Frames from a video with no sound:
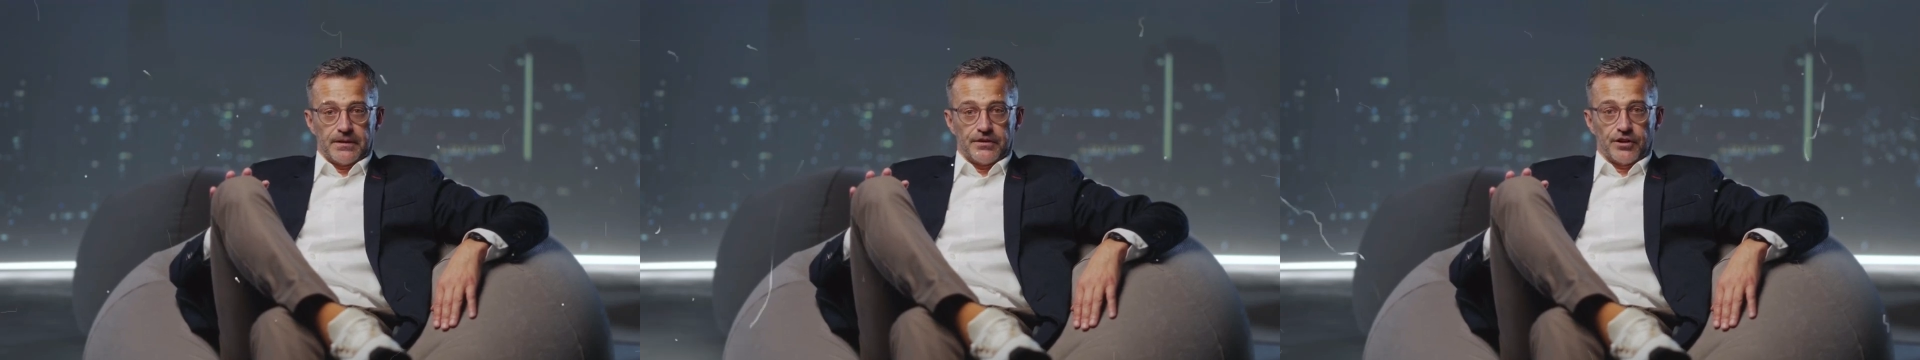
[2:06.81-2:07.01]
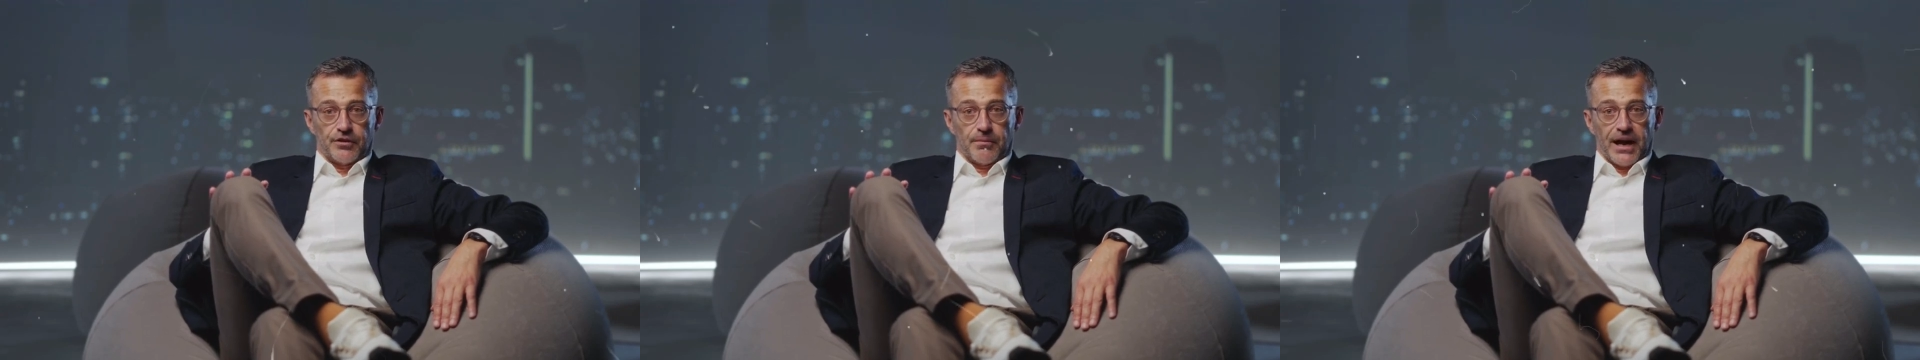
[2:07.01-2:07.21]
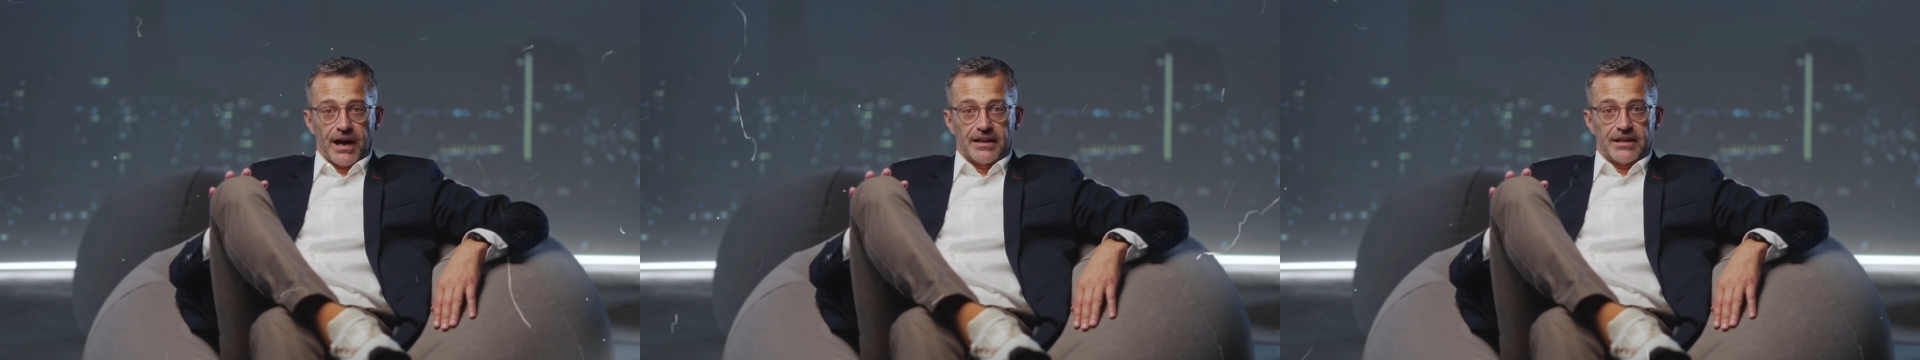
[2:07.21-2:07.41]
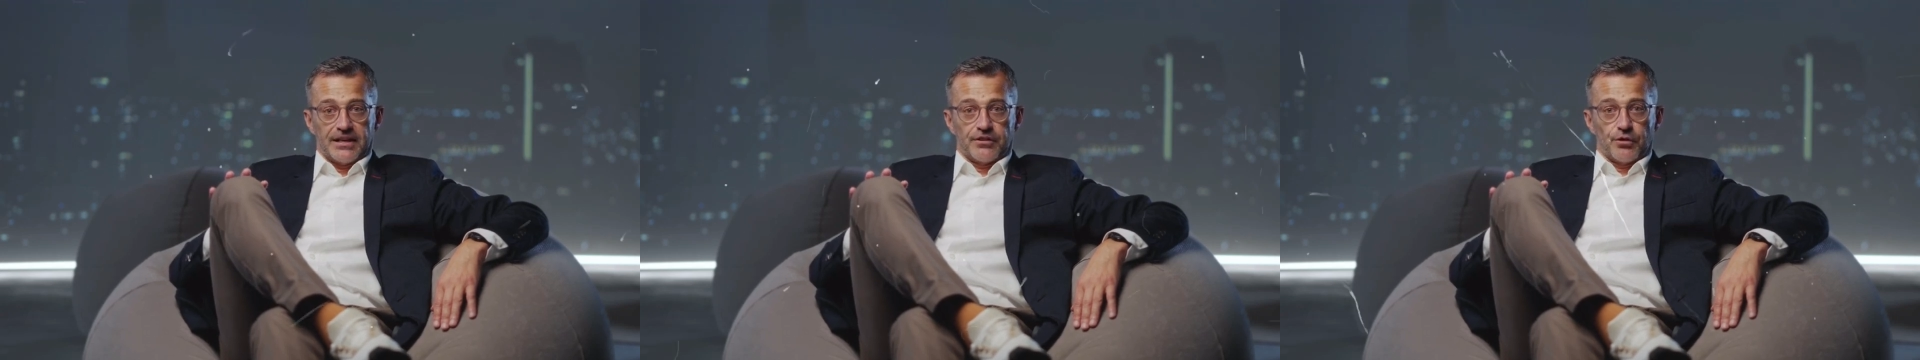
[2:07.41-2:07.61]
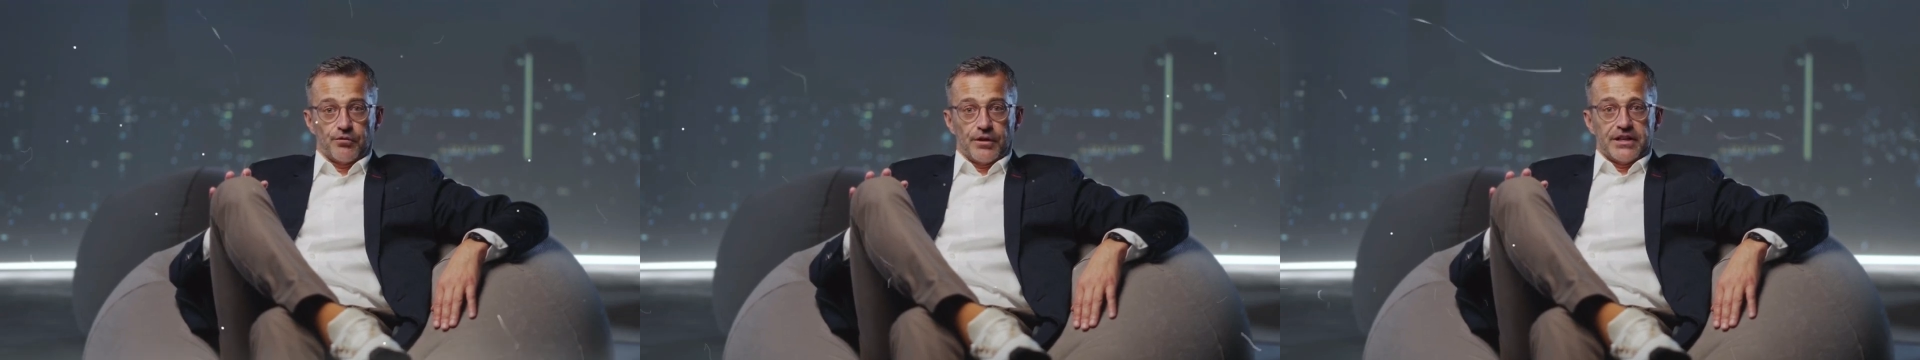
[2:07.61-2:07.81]
Too bad he's
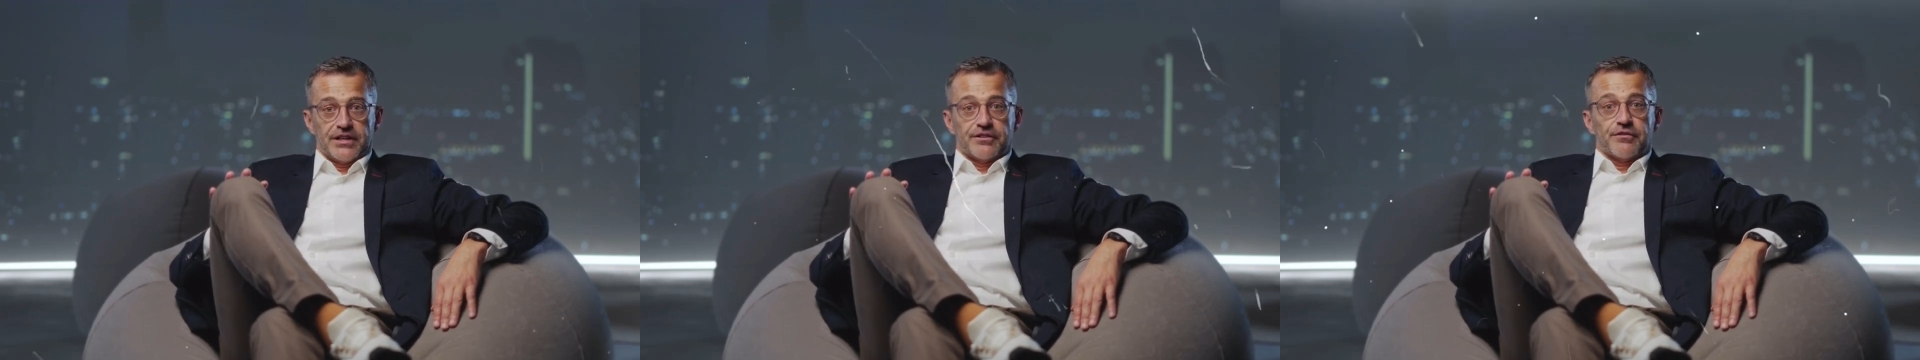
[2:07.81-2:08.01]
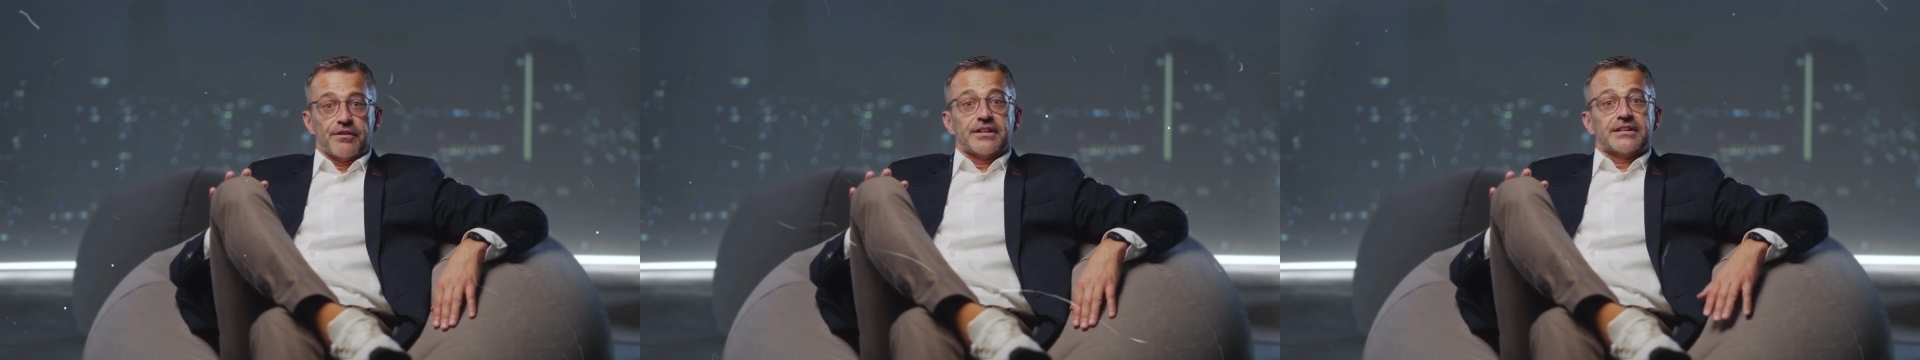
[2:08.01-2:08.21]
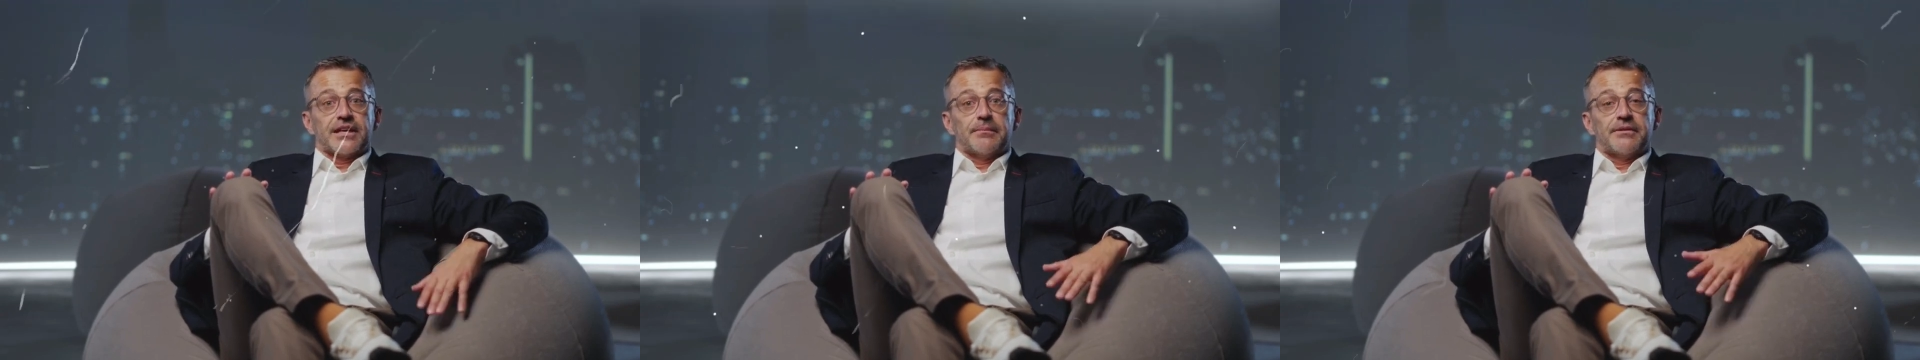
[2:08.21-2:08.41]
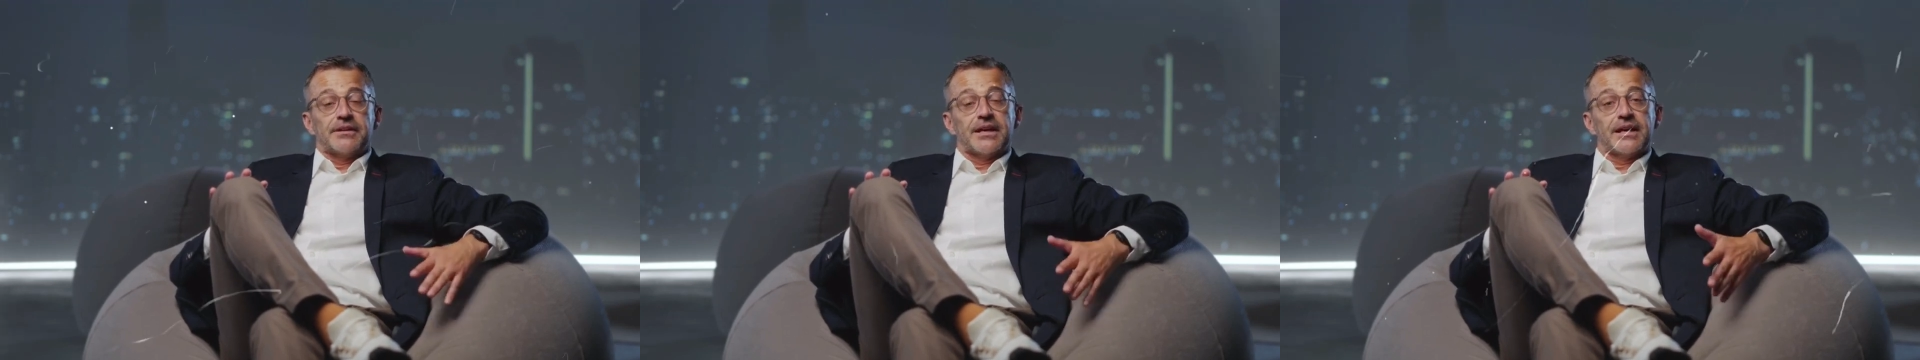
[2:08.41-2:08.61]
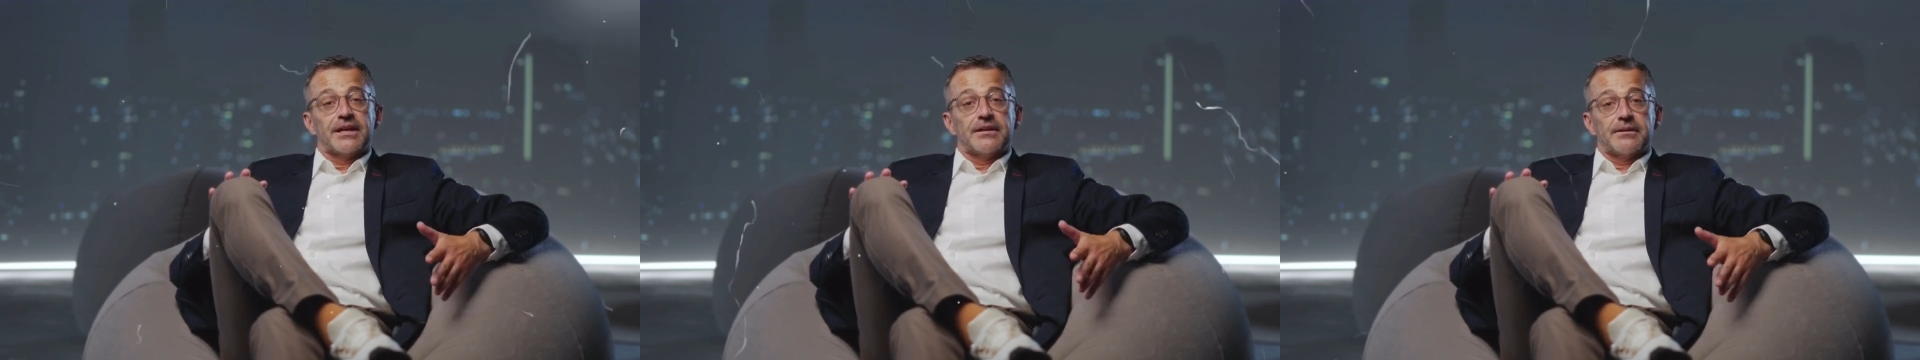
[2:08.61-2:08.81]
already 3 steps
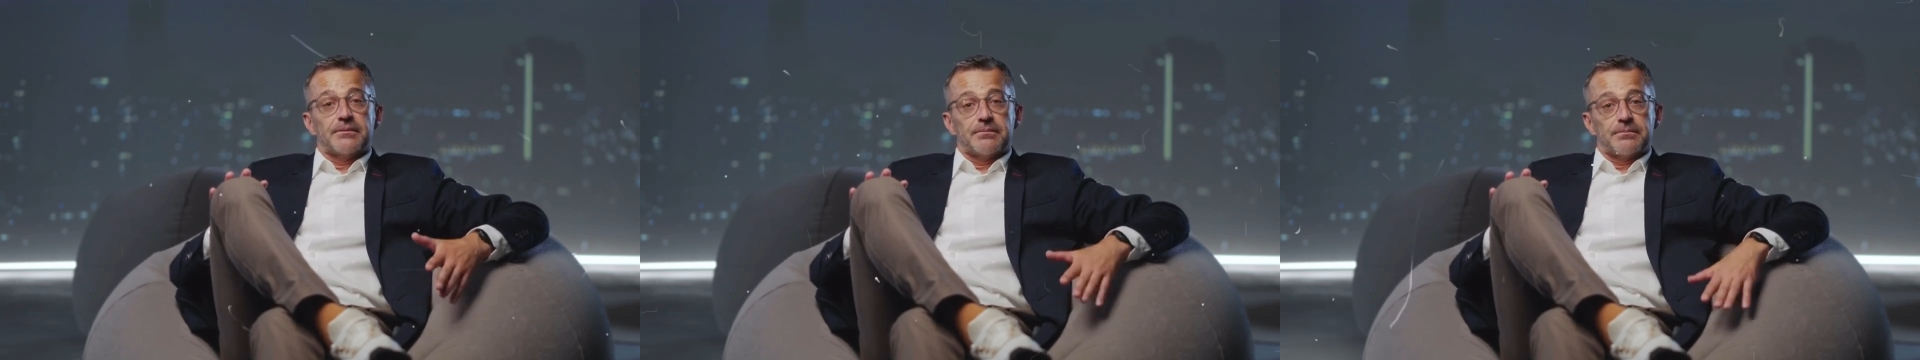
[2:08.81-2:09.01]
ahead